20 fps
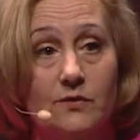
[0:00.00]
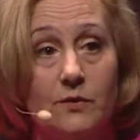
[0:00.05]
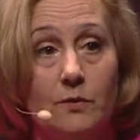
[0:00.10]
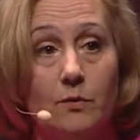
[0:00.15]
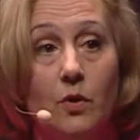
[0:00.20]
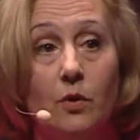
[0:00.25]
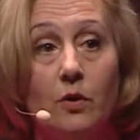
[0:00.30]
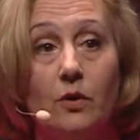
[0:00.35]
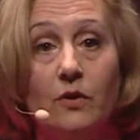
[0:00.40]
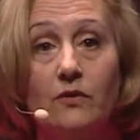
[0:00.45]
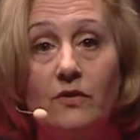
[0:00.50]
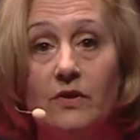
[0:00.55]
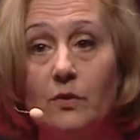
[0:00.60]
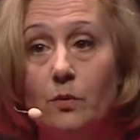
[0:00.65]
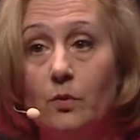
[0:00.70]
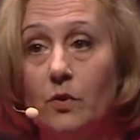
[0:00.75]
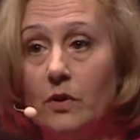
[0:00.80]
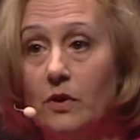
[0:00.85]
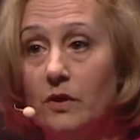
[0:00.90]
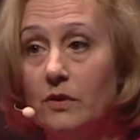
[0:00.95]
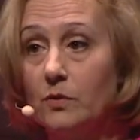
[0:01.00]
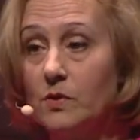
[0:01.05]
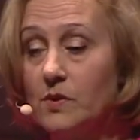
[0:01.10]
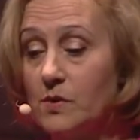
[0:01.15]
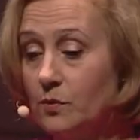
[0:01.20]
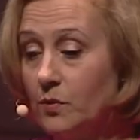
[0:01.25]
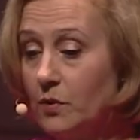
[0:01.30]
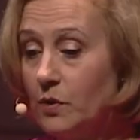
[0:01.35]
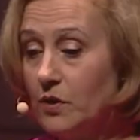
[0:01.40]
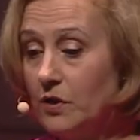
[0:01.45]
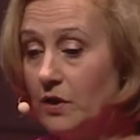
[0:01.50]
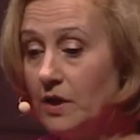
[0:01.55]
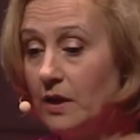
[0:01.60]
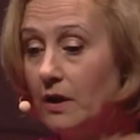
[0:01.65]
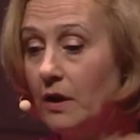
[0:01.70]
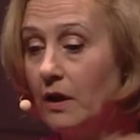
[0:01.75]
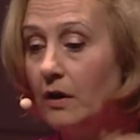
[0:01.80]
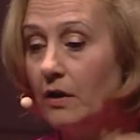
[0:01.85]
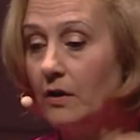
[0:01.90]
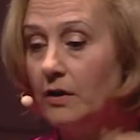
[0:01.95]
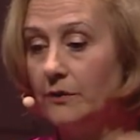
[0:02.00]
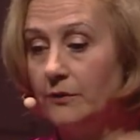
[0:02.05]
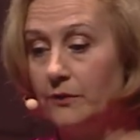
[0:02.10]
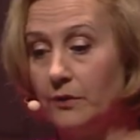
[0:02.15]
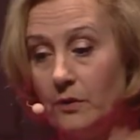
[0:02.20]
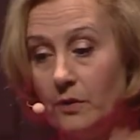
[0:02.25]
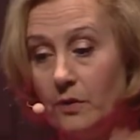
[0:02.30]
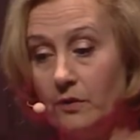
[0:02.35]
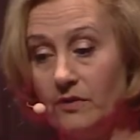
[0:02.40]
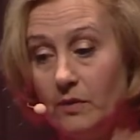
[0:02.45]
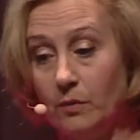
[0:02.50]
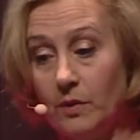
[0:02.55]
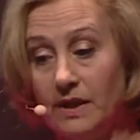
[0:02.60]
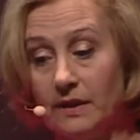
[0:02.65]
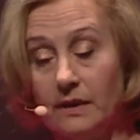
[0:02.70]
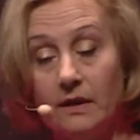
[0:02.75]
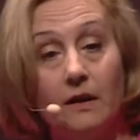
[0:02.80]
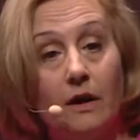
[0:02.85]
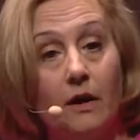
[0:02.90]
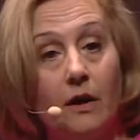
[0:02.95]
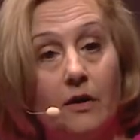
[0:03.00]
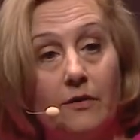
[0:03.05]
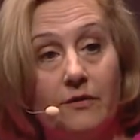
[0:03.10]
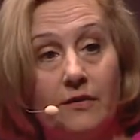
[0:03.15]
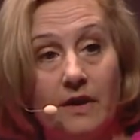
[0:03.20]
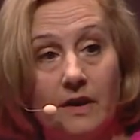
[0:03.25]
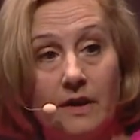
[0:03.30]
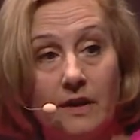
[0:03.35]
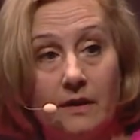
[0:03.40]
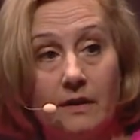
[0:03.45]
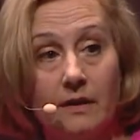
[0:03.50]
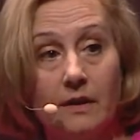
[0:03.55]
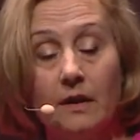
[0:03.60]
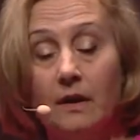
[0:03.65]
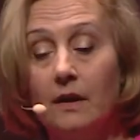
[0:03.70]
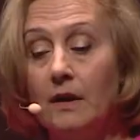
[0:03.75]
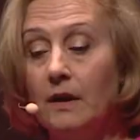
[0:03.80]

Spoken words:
from all over the world was working hard for over 1.5 years